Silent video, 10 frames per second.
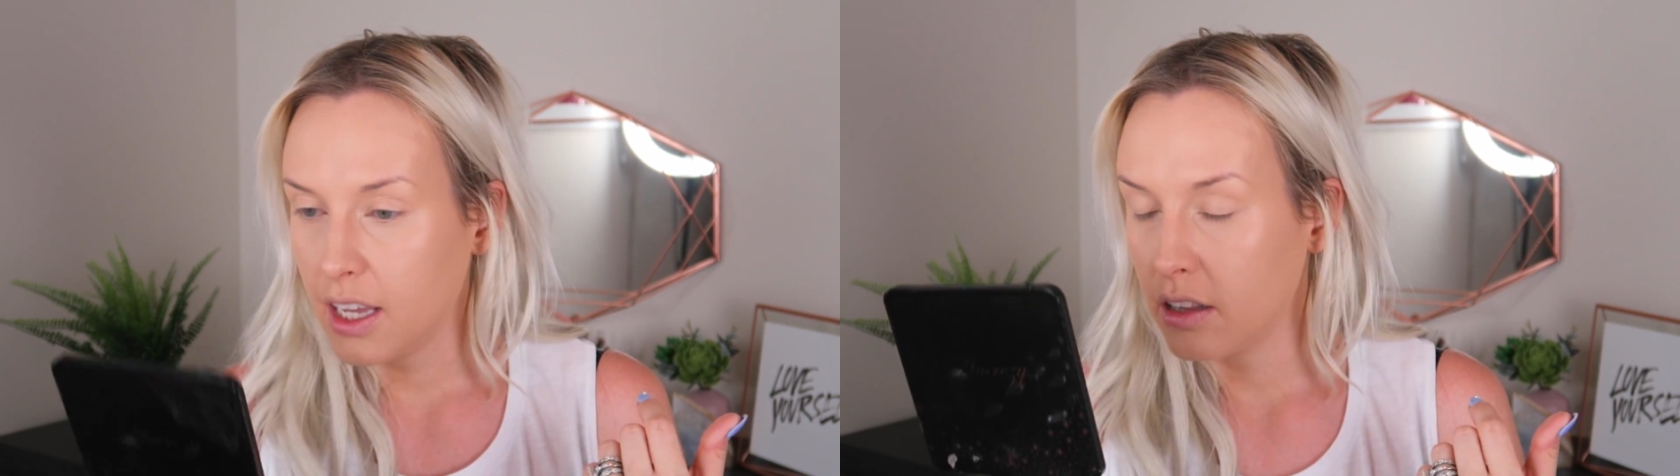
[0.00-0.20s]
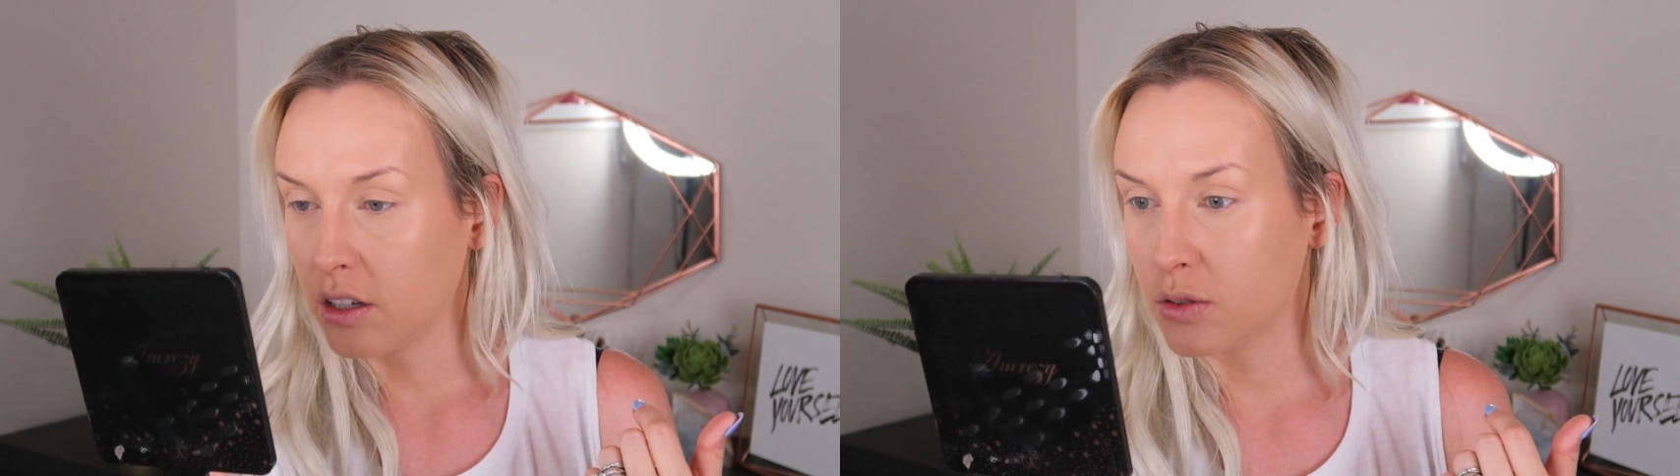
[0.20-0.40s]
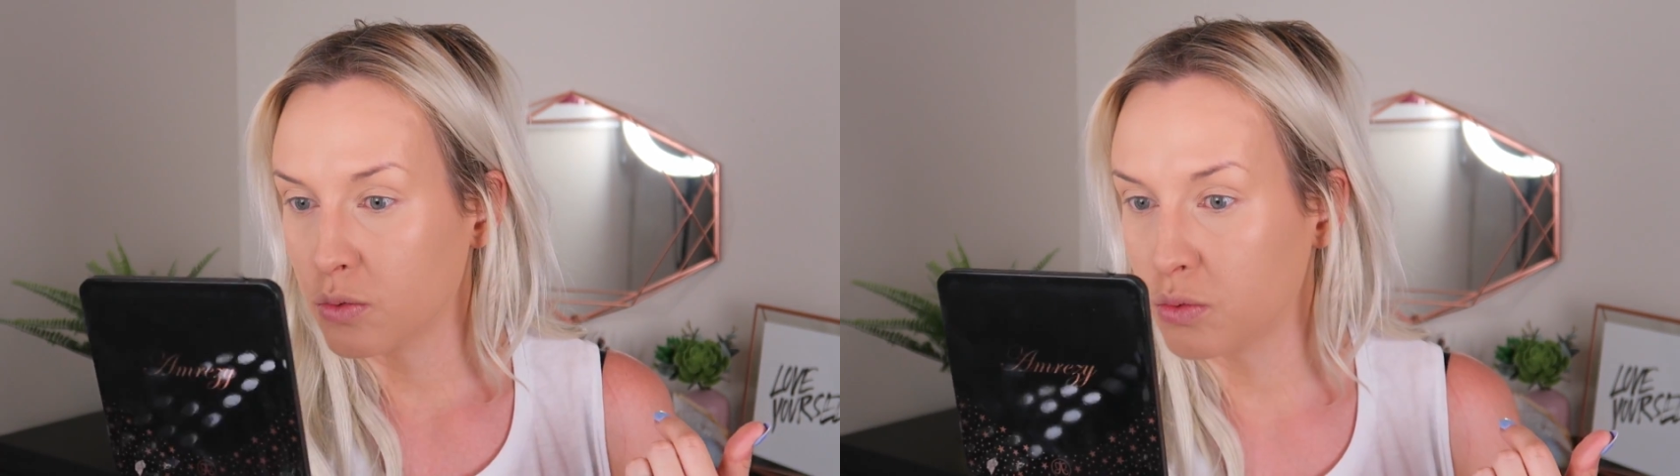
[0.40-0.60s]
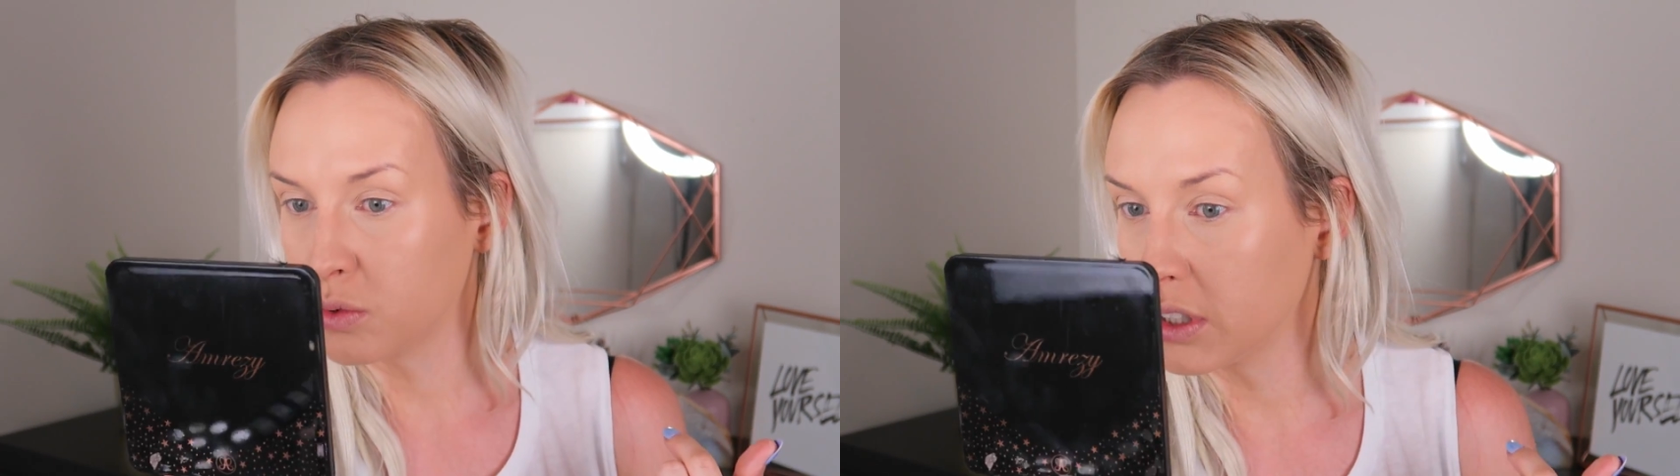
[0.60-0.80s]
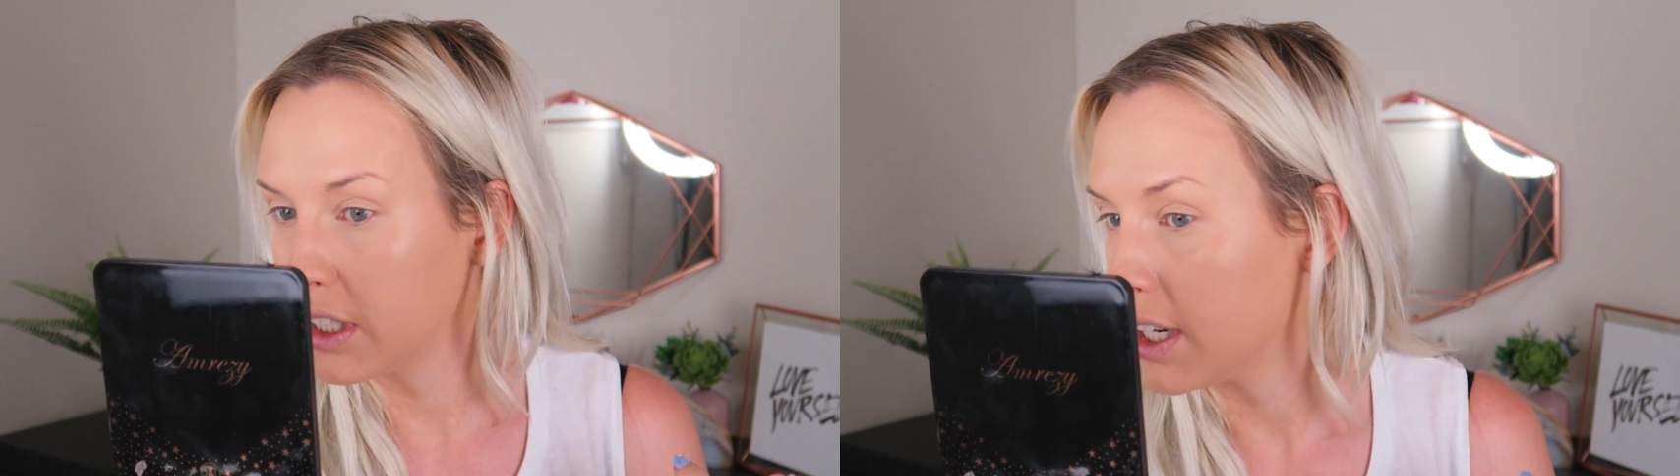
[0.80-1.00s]
It looks
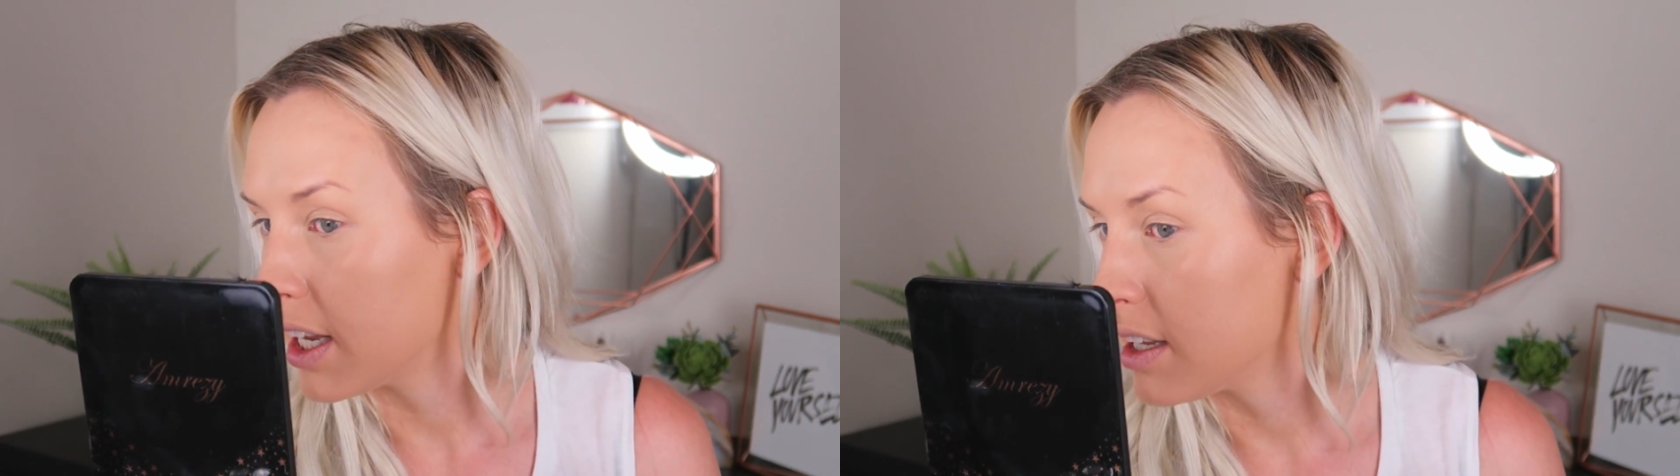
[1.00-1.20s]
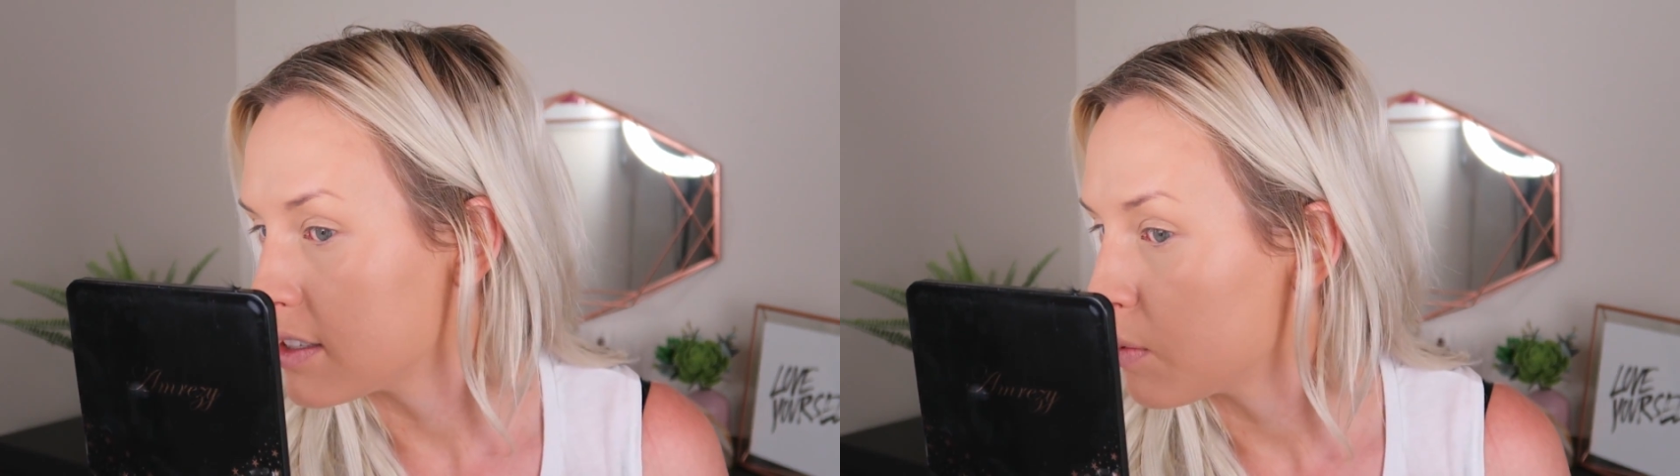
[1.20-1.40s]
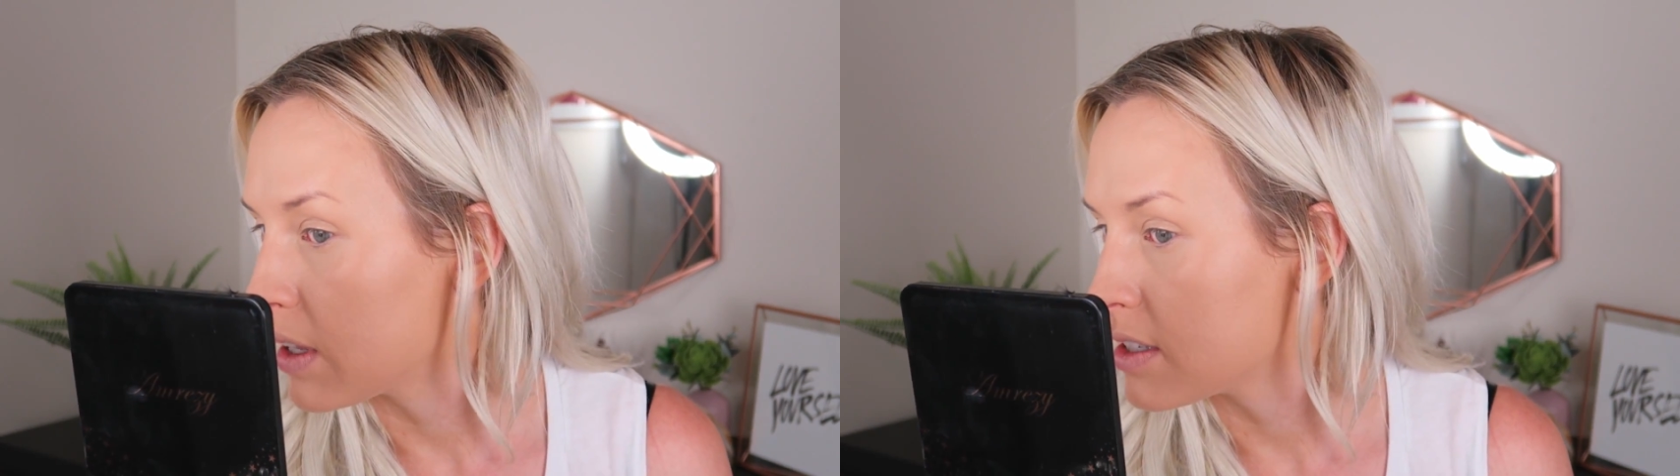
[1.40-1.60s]
really nice while